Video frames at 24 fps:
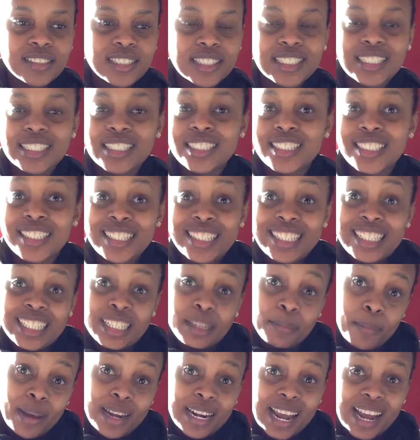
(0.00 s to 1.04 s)
This is
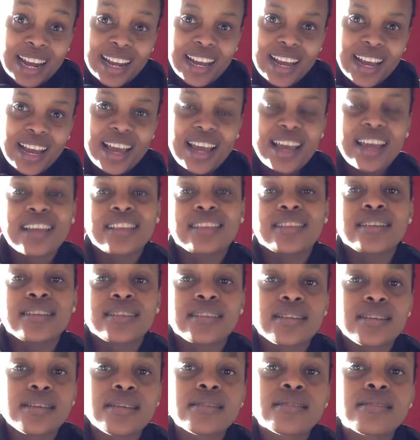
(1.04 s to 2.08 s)
Manaka, and this
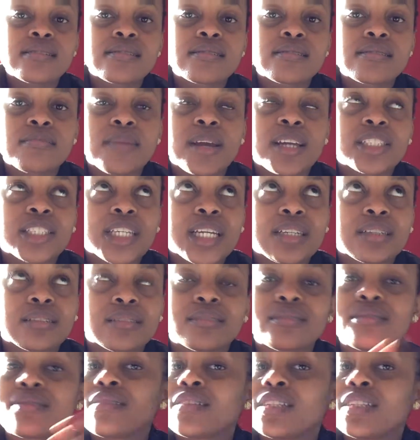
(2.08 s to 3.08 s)
is my channel,